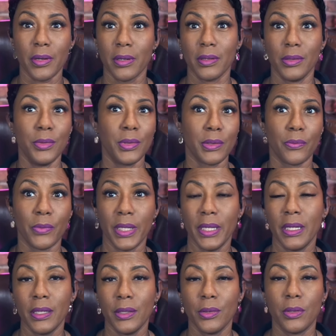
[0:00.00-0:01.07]
You can read
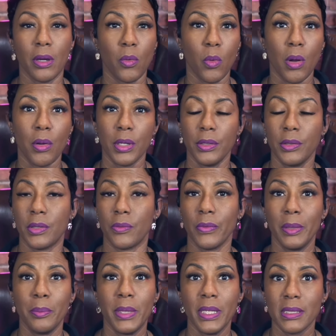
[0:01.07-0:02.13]
it, you can quote it, you can
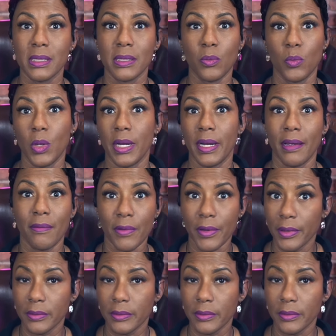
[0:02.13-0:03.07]
remix it and whatever.